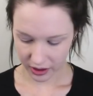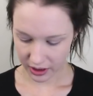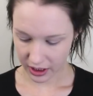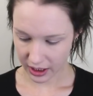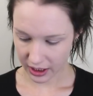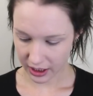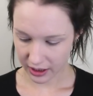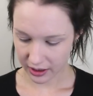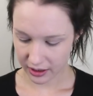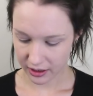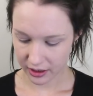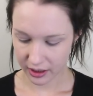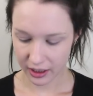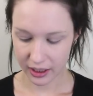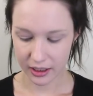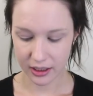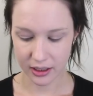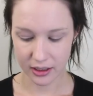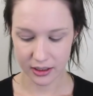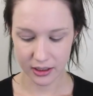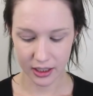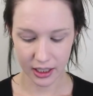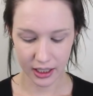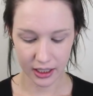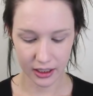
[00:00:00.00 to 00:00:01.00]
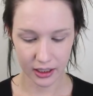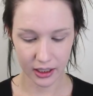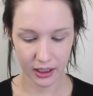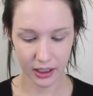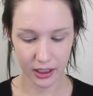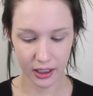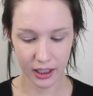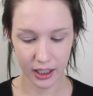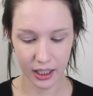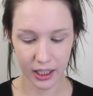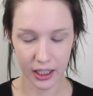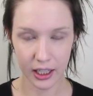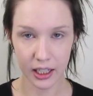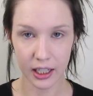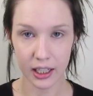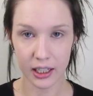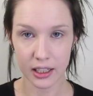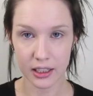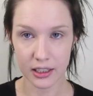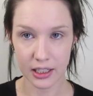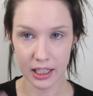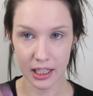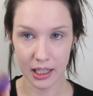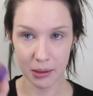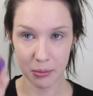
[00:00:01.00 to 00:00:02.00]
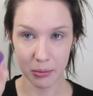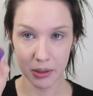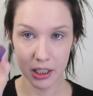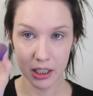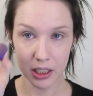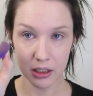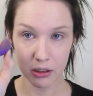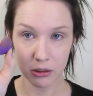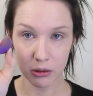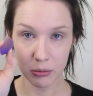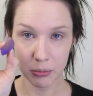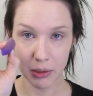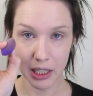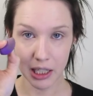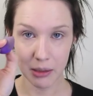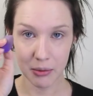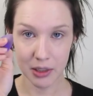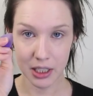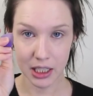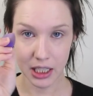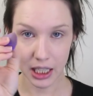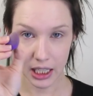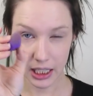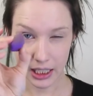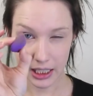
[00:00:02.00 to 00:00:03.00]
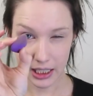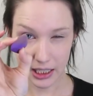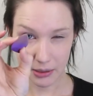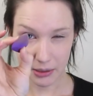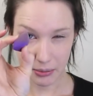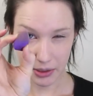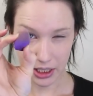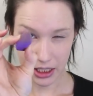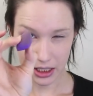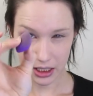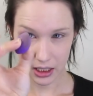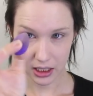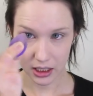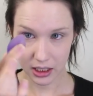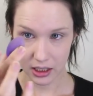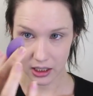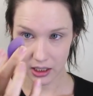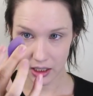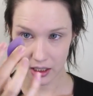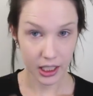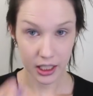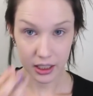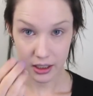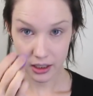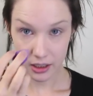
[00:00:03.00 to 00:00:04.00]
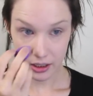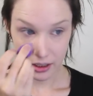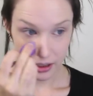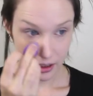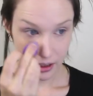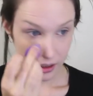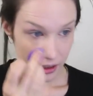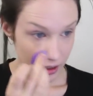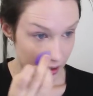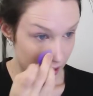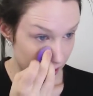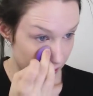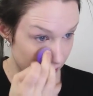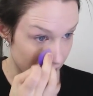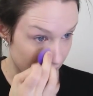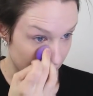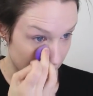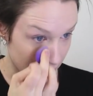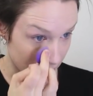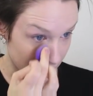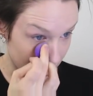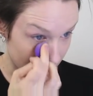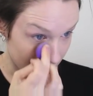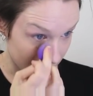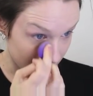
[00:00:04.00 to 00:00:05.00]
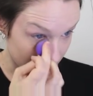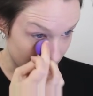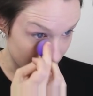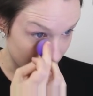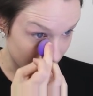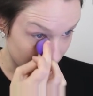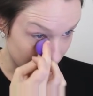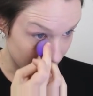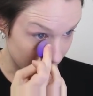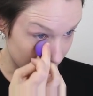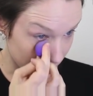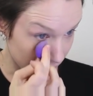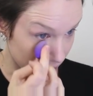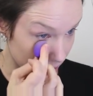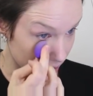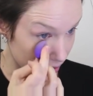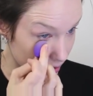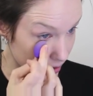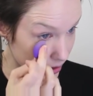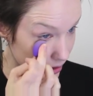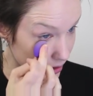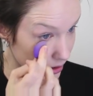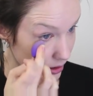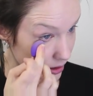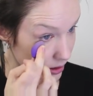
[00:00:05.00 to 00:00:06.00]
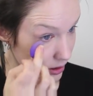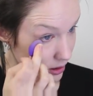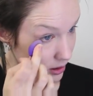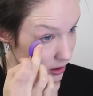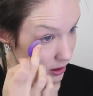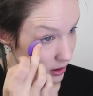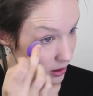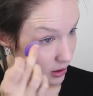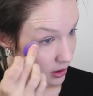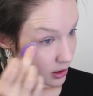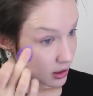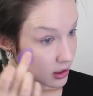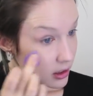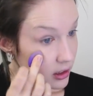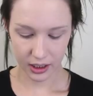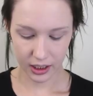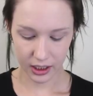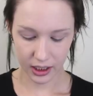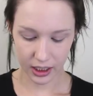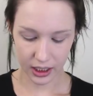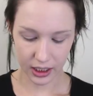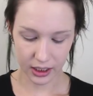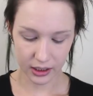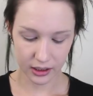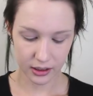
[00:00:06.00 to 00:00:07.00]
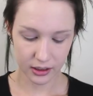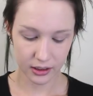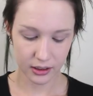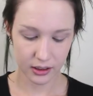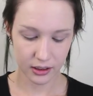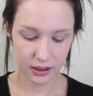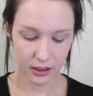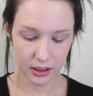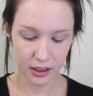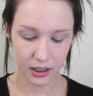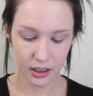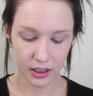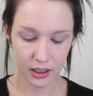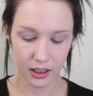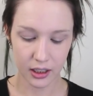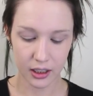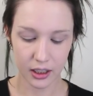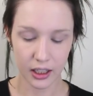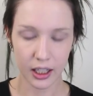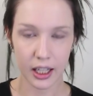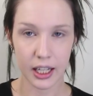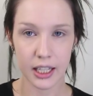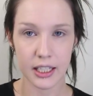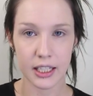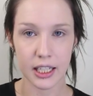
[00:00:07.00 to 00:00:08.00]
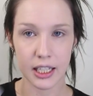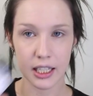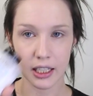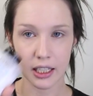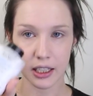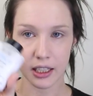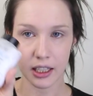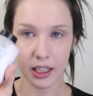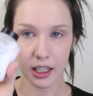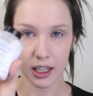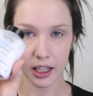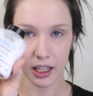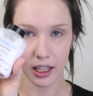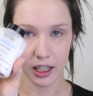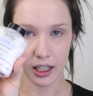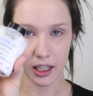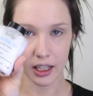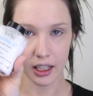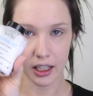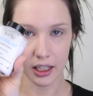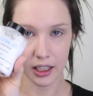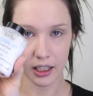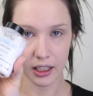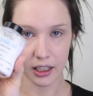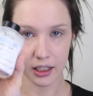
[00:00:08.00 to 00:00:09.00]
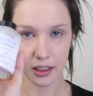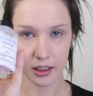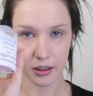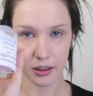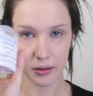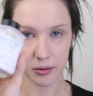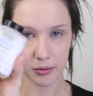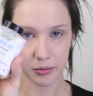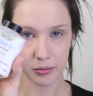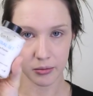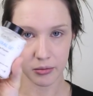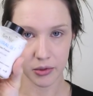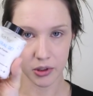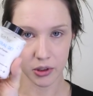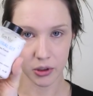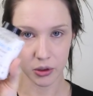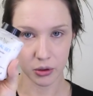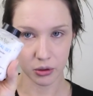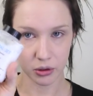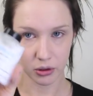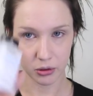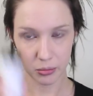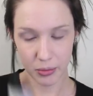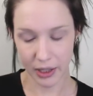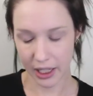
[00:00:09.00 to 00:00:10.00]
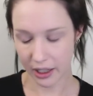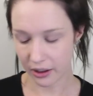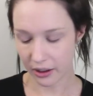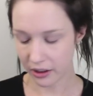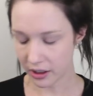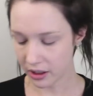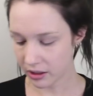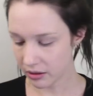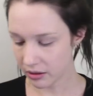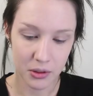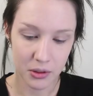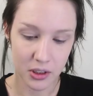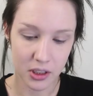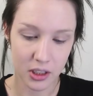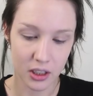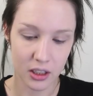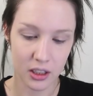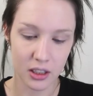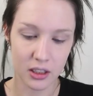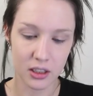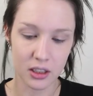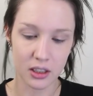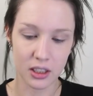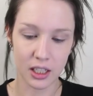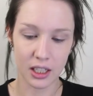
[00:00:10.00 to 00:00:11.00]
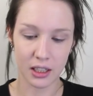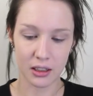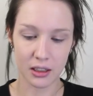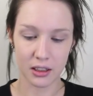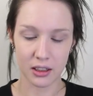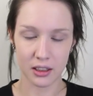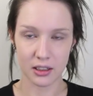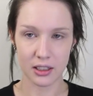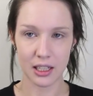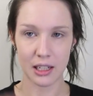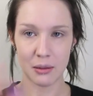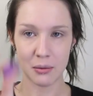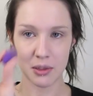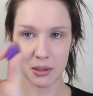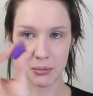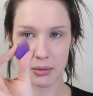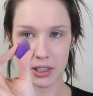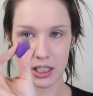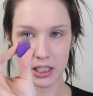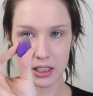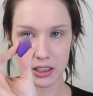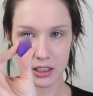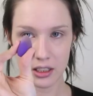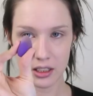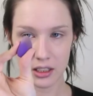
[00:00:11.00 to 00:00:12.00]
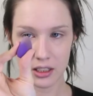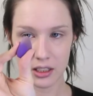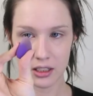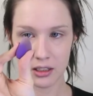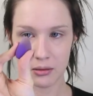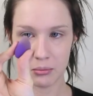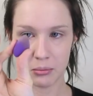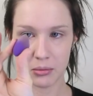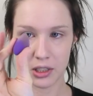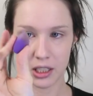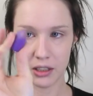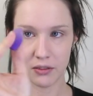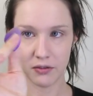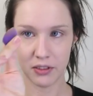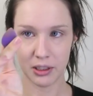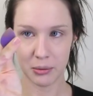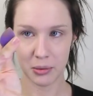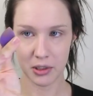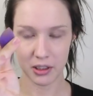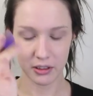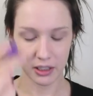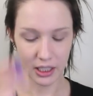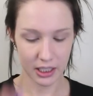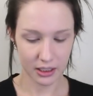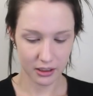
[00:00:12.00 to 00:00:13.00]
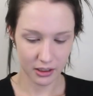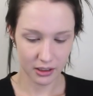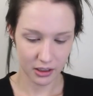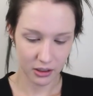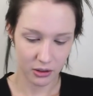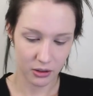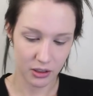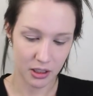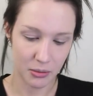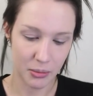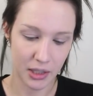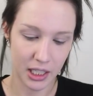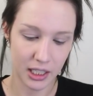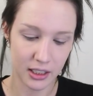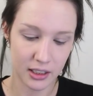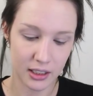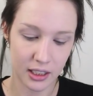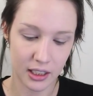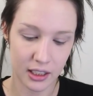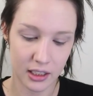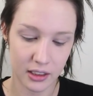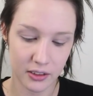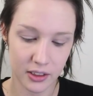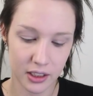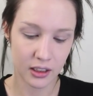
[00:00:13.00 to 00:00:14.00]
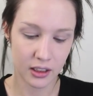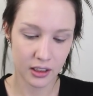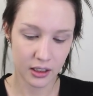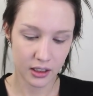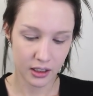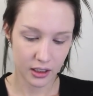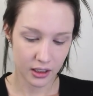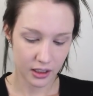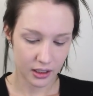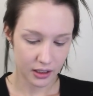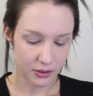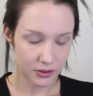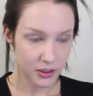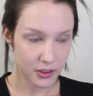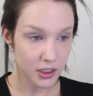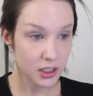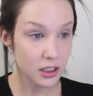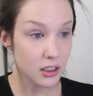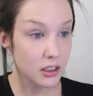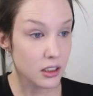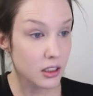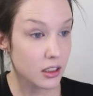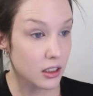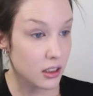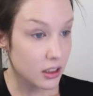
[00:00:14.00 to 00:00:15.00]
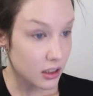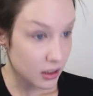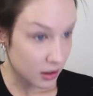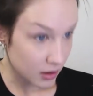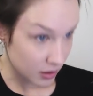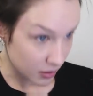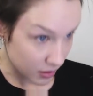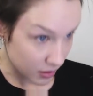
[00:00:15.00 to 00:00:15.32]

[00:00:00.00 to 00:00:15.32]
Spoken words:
Next, I just take a damp little baby tiny sponge and just give it a bit of a... And then I take a neutral powder. just going to take the same sponge, but flip it around, use the back side of it, and I'm just going to